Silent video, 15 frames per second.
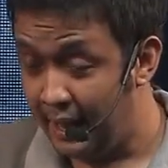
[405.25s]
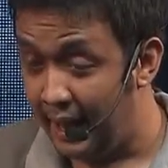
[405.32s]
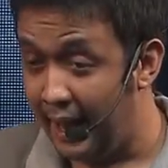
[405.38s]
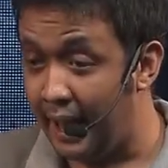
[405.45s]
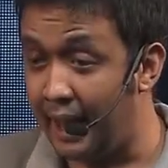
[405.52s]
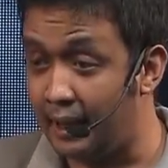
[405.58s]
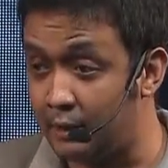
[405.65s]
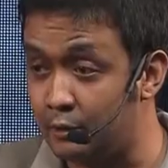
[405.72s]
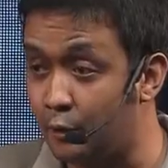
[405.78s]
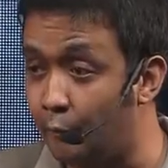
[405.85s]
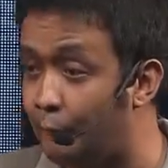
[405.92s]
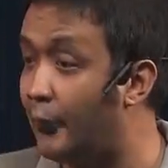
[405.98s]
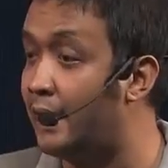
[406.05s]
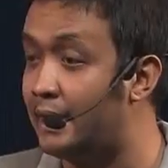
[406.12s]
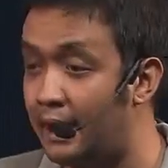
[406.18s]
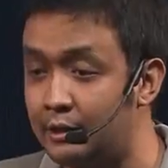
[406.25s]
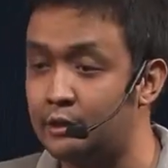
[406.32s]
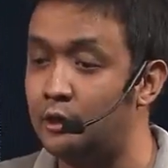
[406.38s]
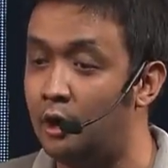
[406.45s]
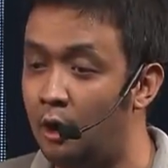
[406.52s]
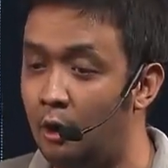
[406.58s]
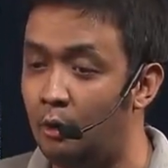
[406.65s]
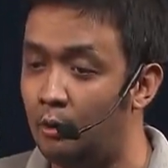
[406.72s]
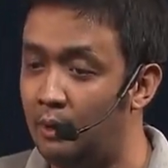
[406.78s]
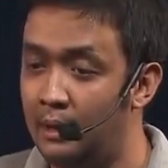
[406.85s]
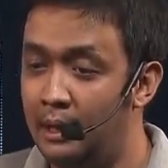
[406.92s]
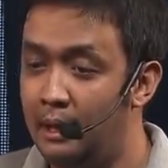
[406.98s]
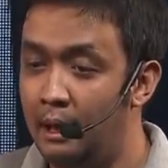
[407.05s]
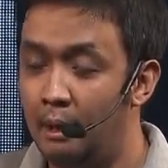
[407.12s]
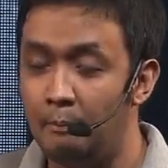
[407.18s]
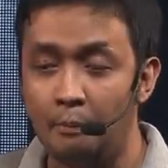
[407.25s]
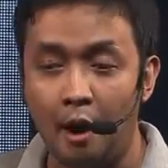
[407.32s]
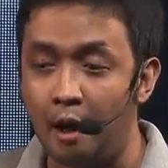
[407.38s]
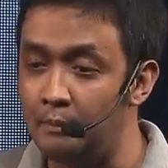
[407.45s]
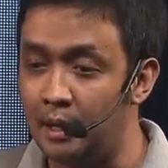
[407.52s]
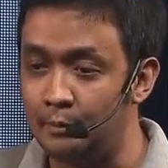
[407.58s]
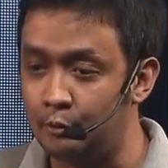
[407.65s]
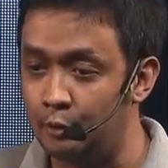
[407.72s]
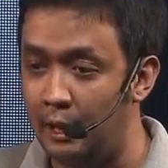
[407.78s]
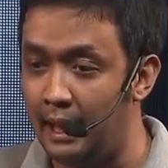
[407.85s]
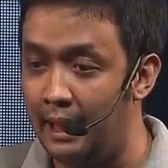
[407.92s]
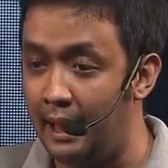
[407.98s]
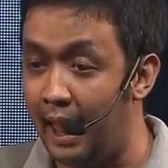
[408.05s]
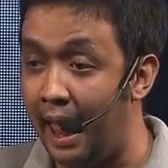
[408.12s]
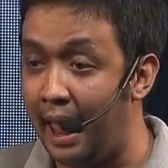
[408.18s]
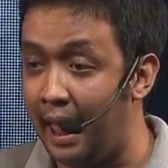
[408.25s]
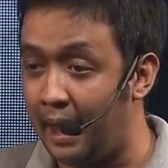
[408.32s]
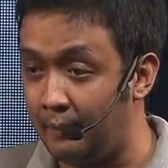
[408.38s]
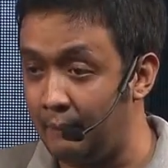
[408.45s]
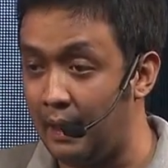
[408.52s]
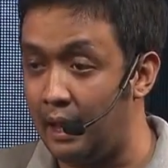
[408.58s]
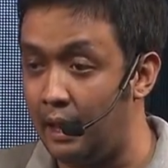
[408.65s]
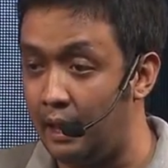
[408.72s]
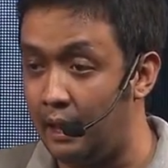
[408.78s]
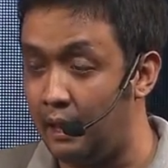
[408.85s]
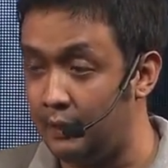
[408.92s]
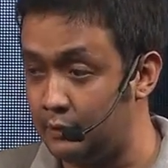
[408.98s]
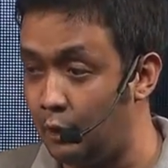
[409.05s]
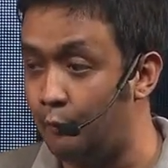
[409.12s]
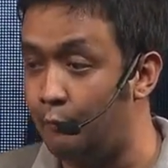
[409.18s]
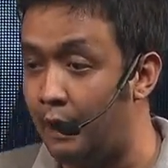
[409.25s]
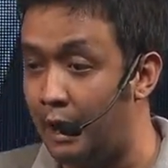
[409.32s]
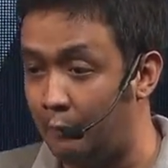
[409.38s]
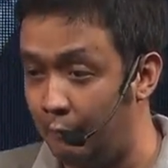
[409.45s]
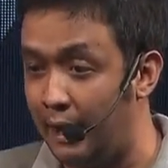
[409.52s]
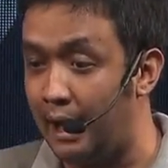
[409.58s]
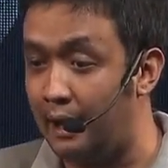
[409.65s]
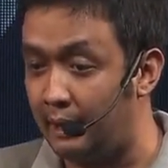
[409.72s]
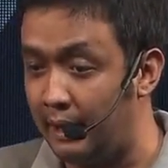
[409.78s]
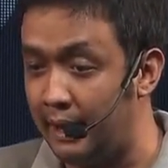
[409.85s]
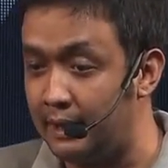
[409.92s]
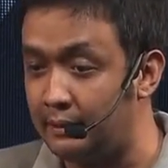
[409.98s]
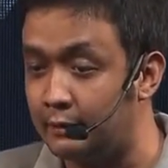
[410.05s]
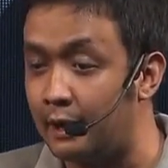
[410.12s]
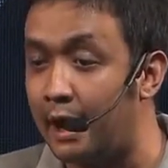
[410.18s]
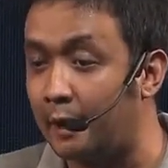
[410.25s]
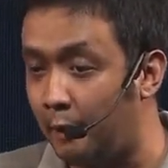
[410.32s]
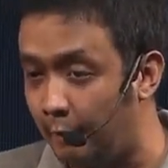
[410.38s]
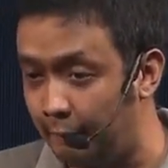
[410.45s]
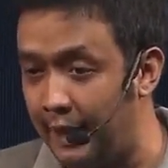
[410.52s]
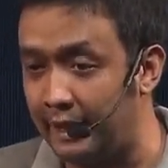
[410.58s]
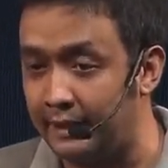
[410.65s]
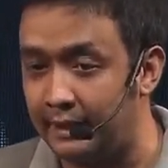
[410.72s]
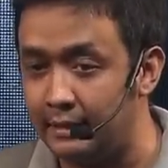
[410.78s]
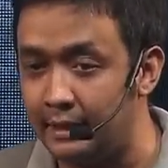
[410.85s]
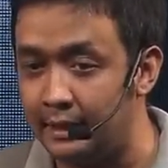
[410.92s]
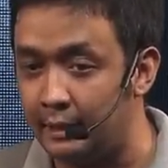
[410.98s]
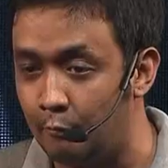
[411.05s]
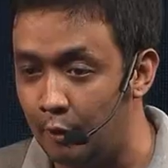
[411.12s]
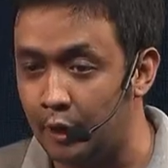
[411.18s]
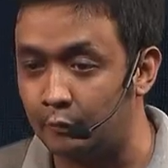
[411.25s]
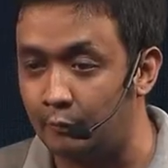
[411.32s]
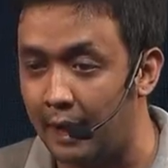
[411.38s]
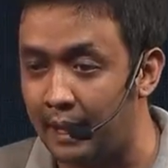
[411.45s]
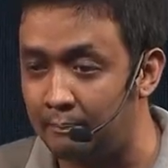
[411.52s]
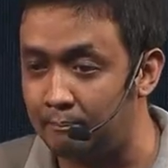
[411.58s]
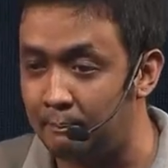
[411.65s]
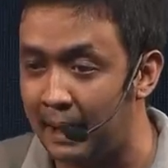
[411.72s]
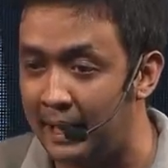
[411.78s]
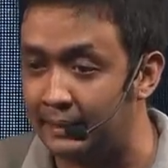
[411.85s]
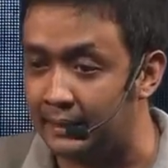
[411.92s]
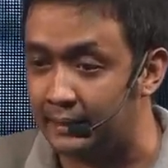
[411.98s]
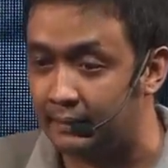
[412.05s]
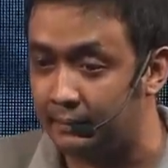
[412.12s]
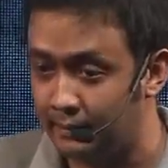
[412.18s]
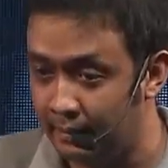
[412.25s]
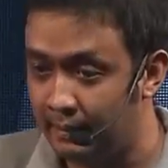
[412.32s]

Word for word: And so far, there's no problems, uh, and uh, so far we are in track of getting the worldwide patent.